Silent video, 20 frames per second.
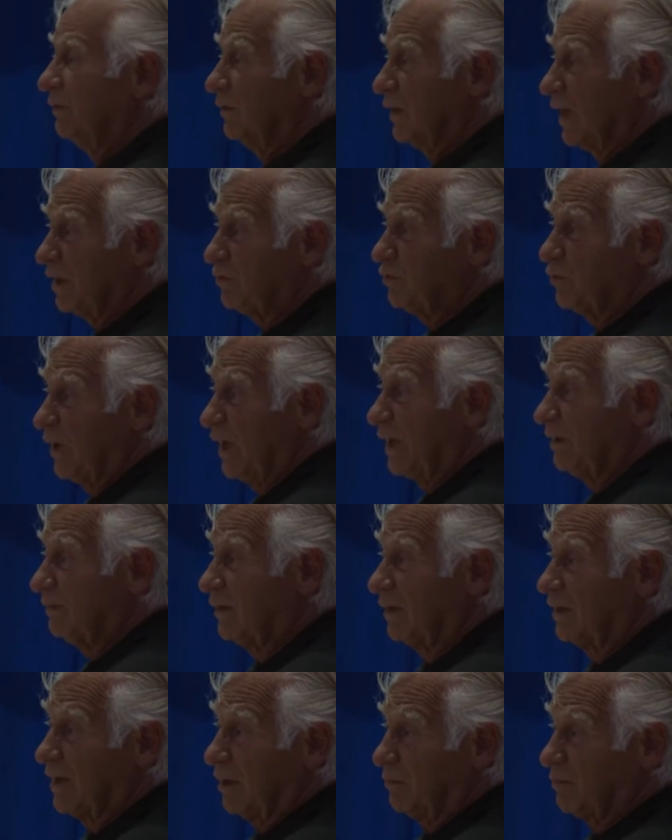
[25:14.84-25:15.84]
nitrate
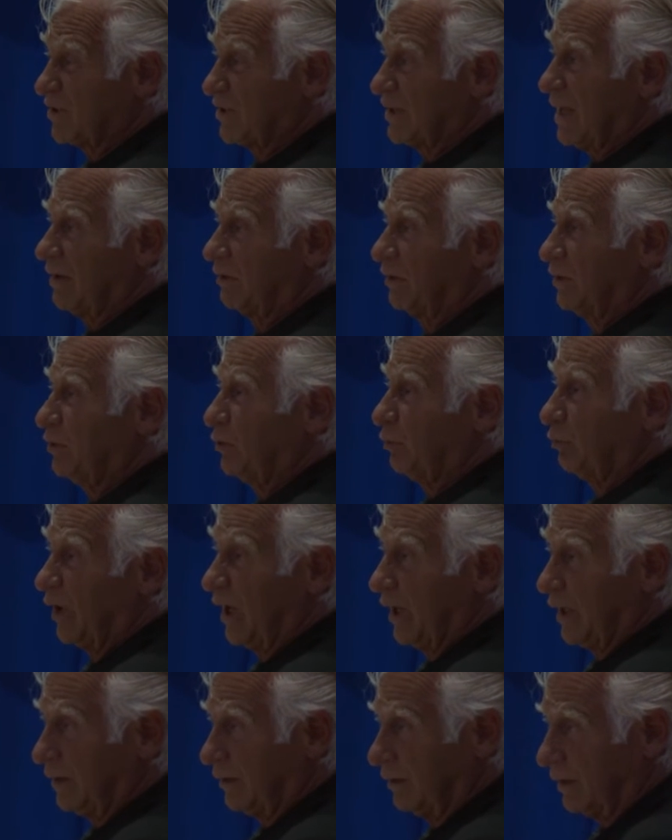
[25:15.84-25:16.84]
that comes down in the
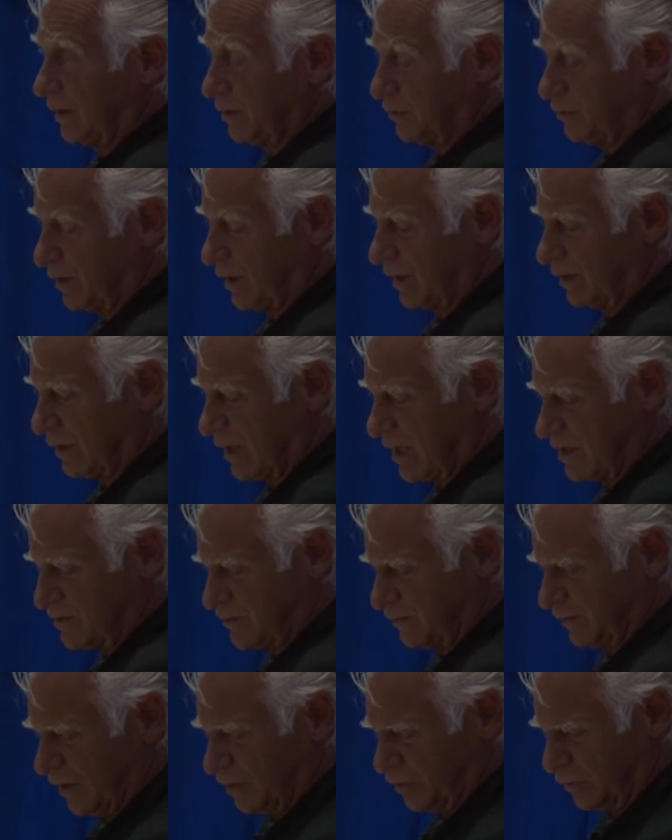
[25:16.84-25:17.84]
rain and you get a nice
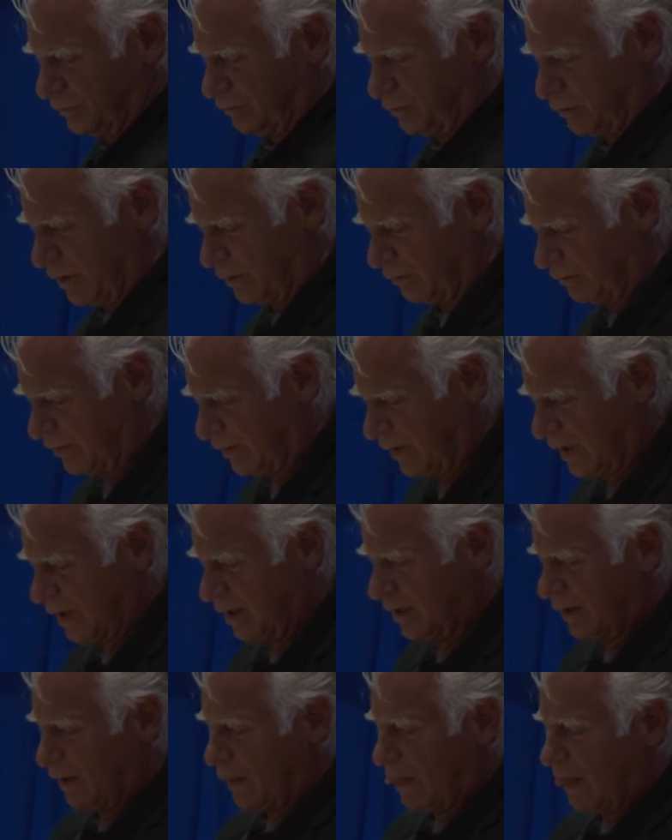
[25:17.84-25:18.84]
flush of growth.
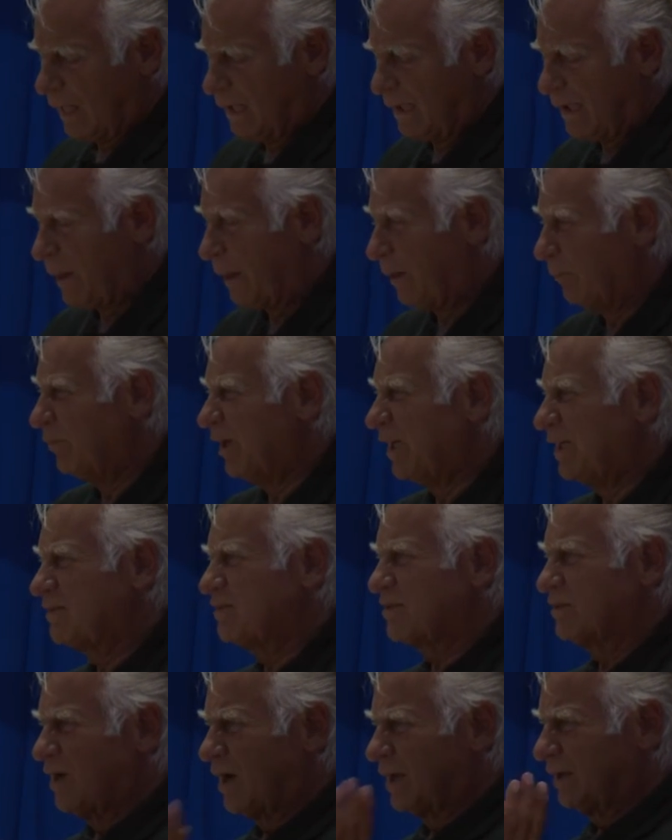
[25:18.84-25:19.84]
But
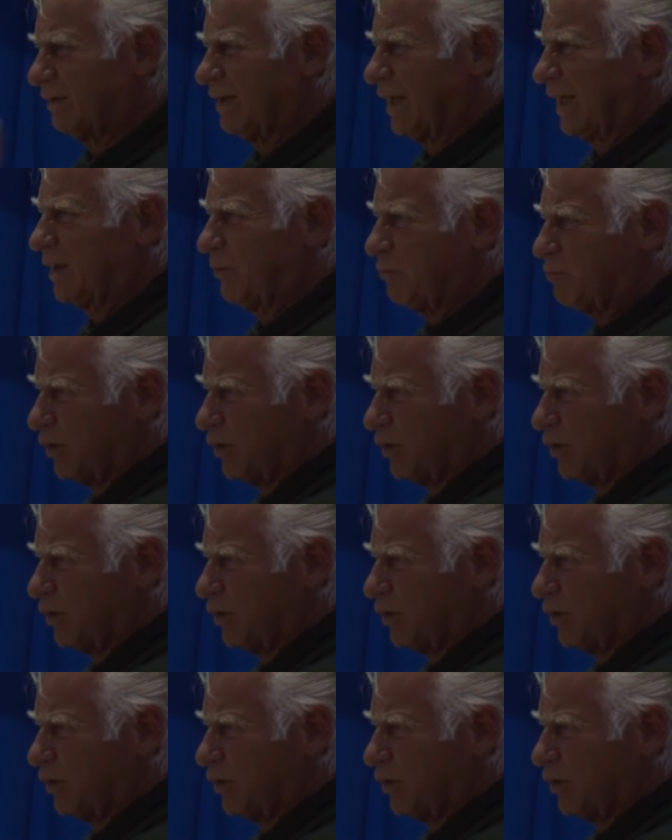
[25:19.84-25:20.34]
it's not like a